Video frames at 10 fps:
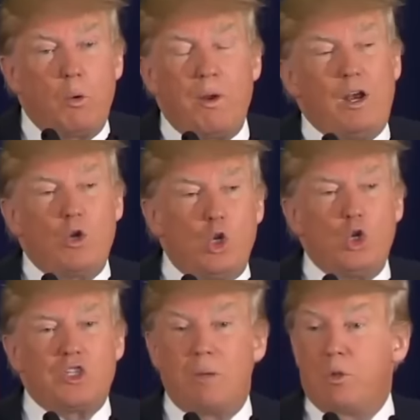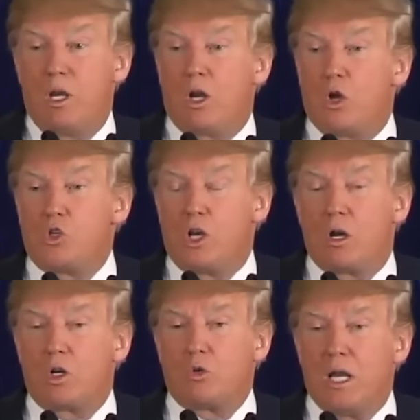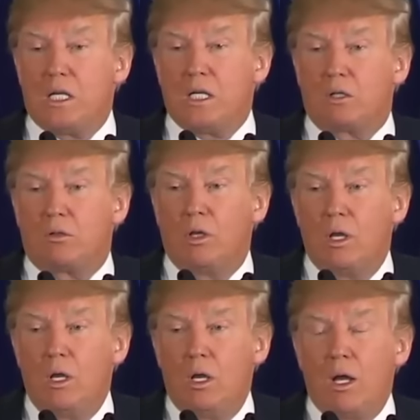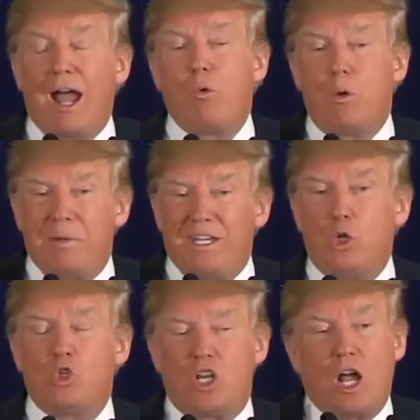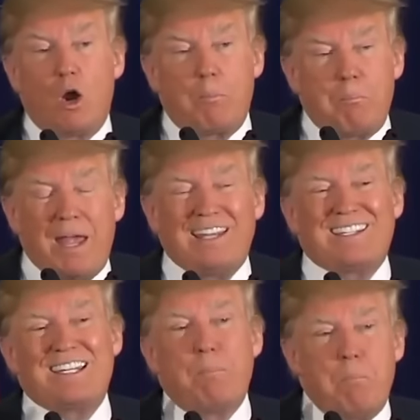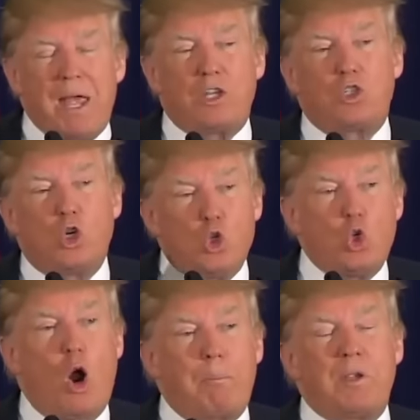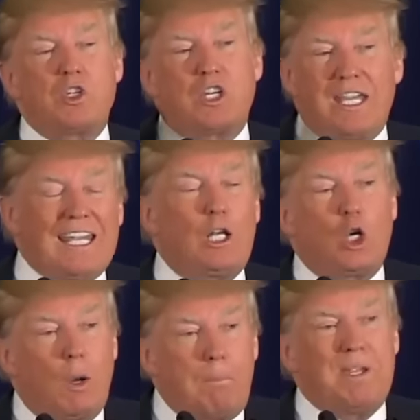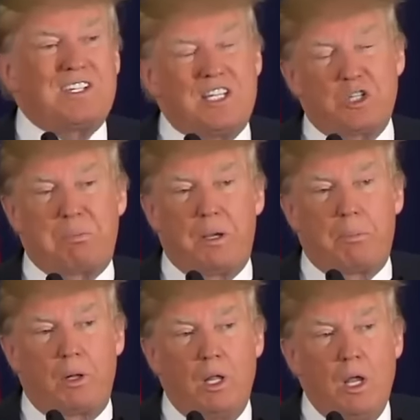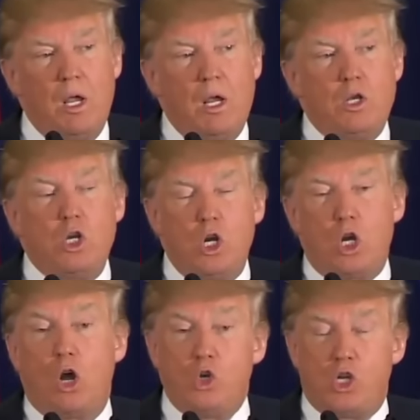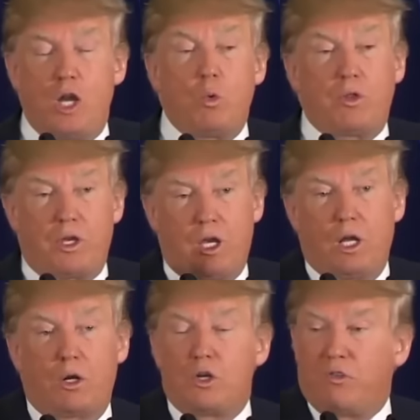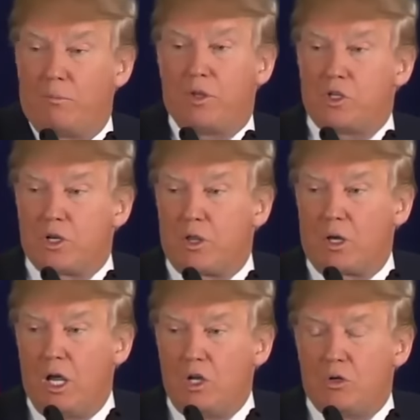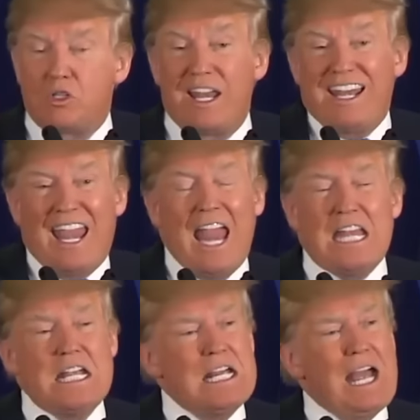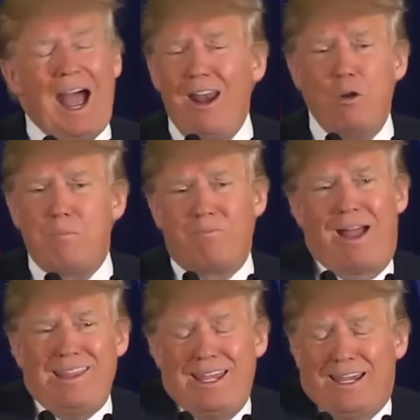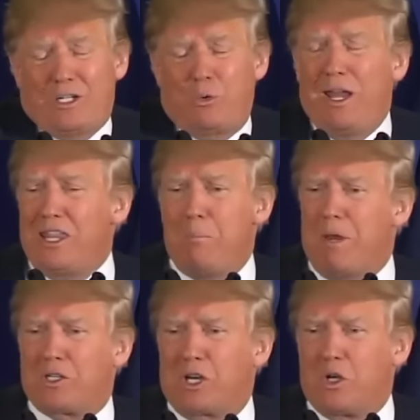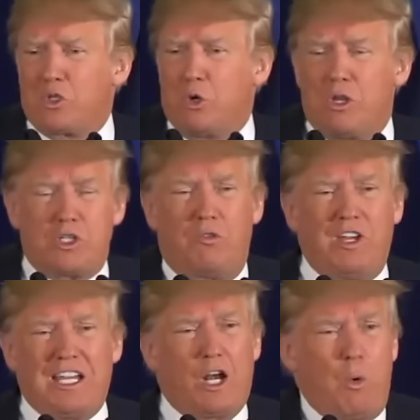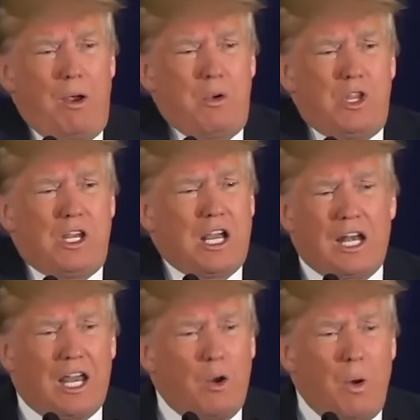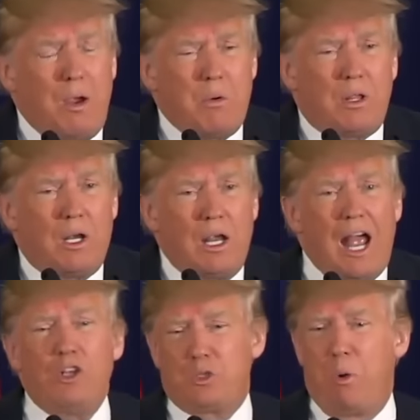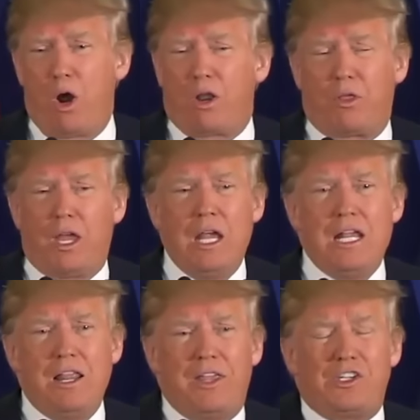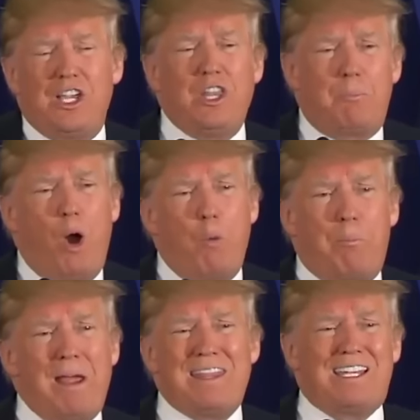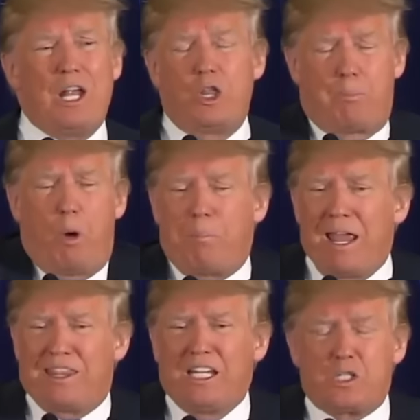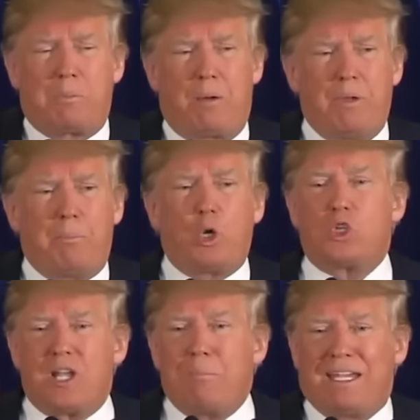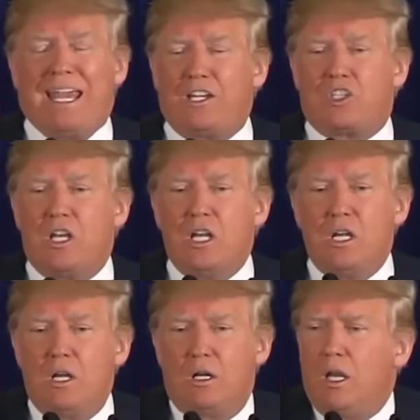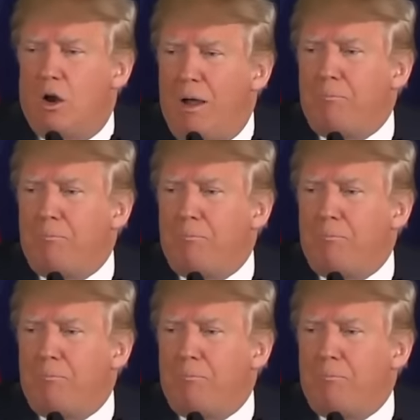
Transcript: but we don't use them to negotiate our trade deals. I will be using our best, best, sharpest, killer business people to negotiate with the killers from these other countries. And again, I don't I think it's great that Mexico's doing this. If you can get away with it, you got to get away with it. How smart are they? They see the Pope and they tell the Pope bad things about me because I'm against you